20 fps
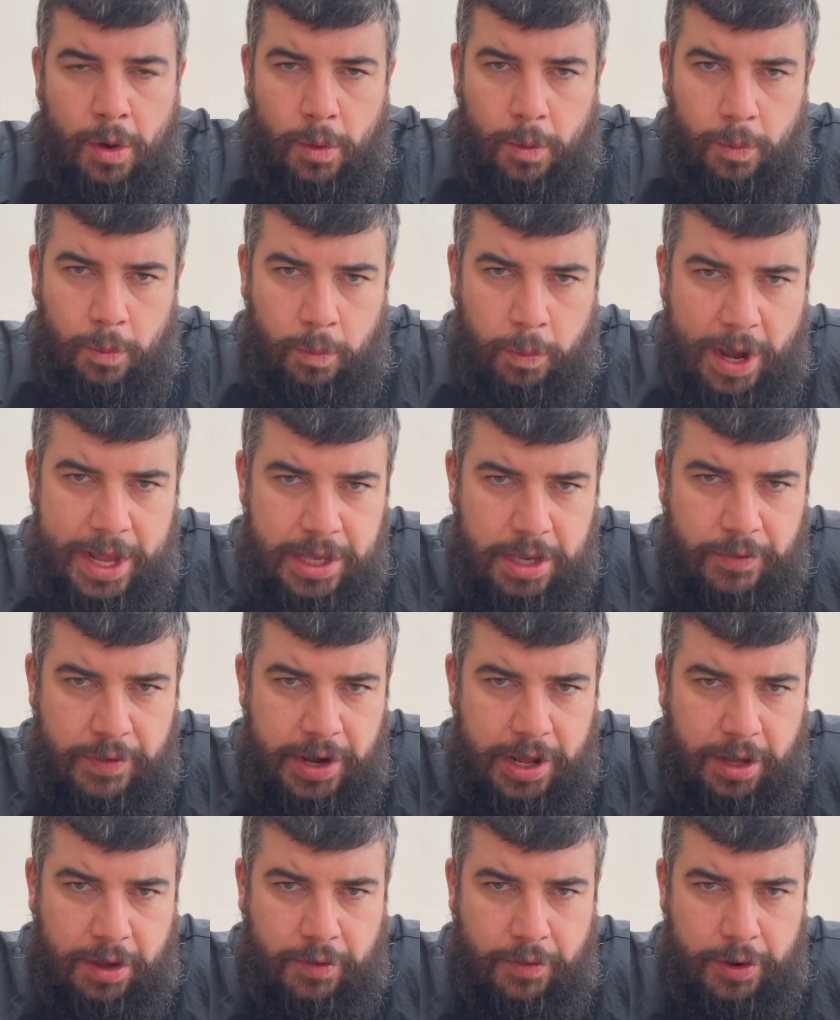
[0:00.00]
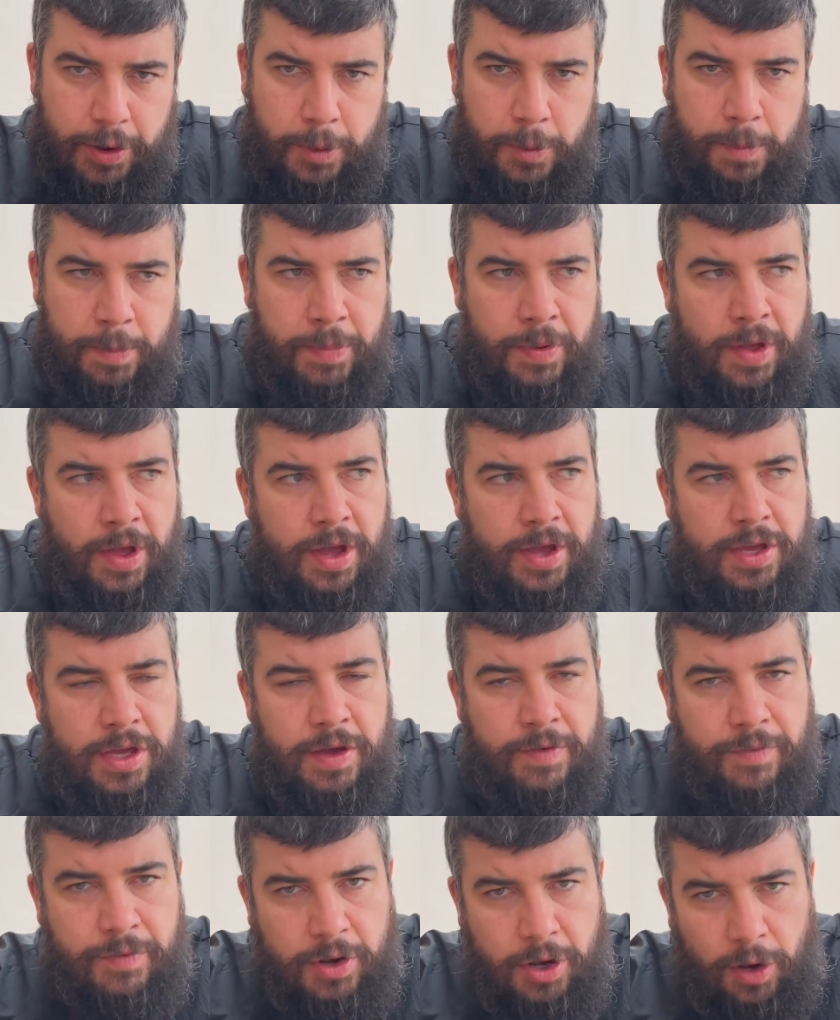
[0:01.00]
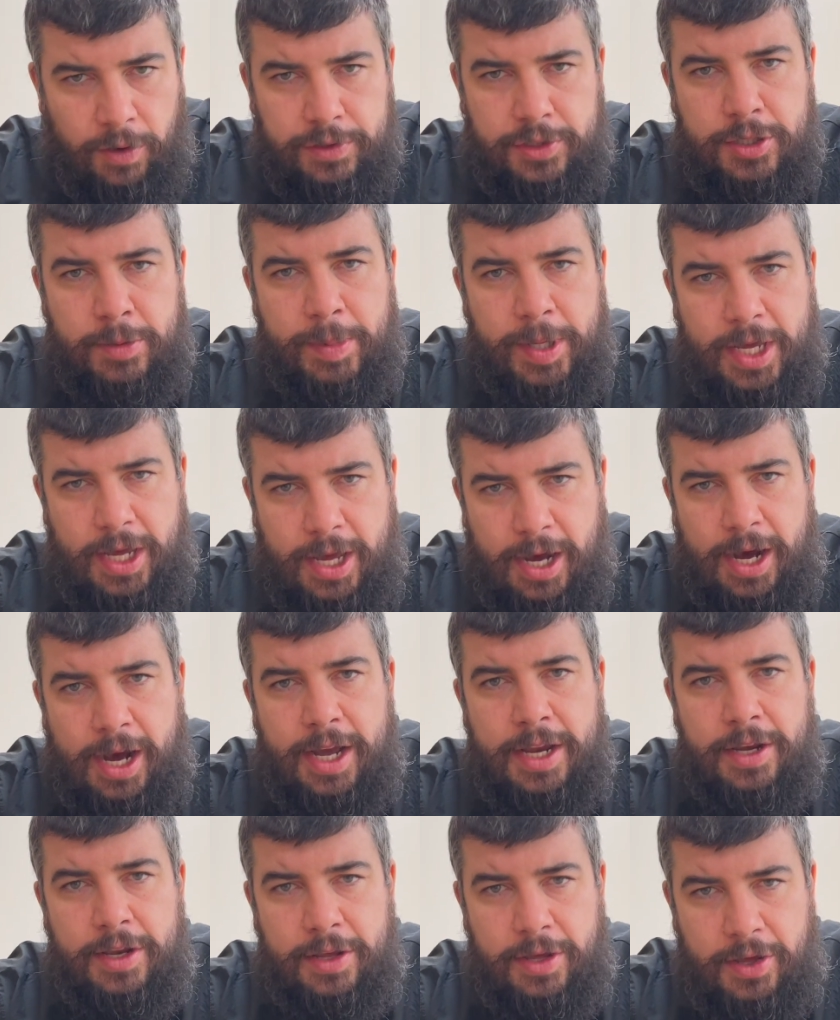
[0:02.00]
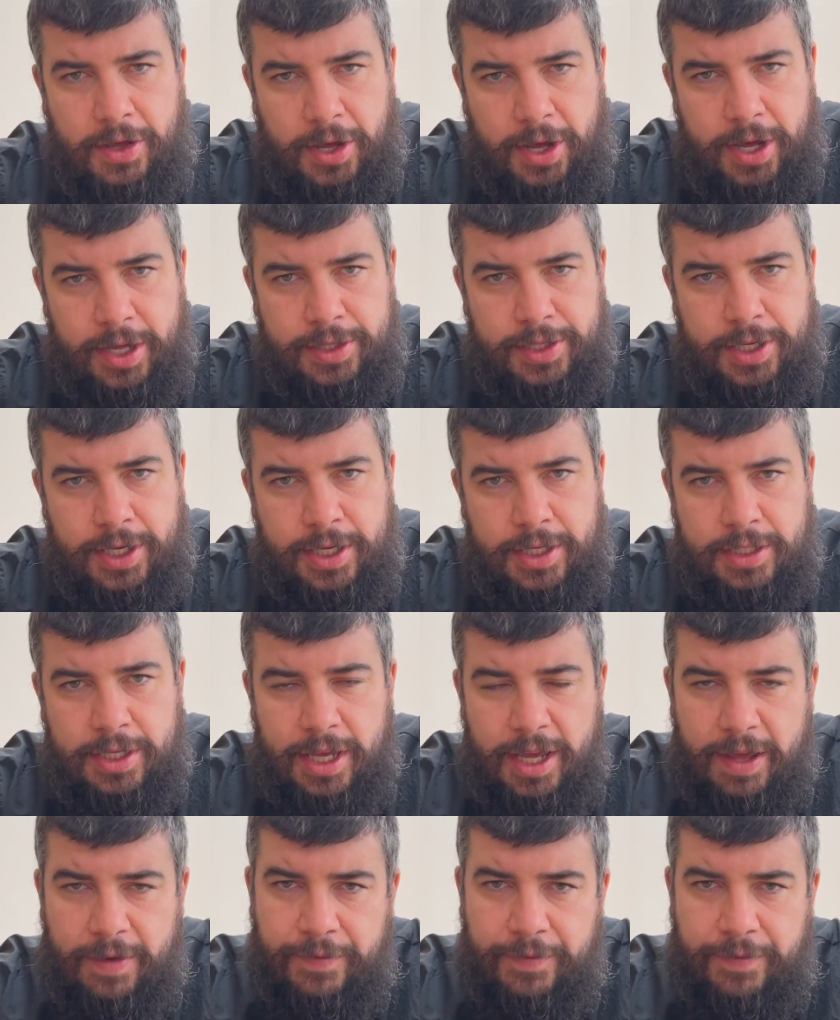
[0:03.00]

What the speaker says: When you're in a group, you've got to be kind and courteous.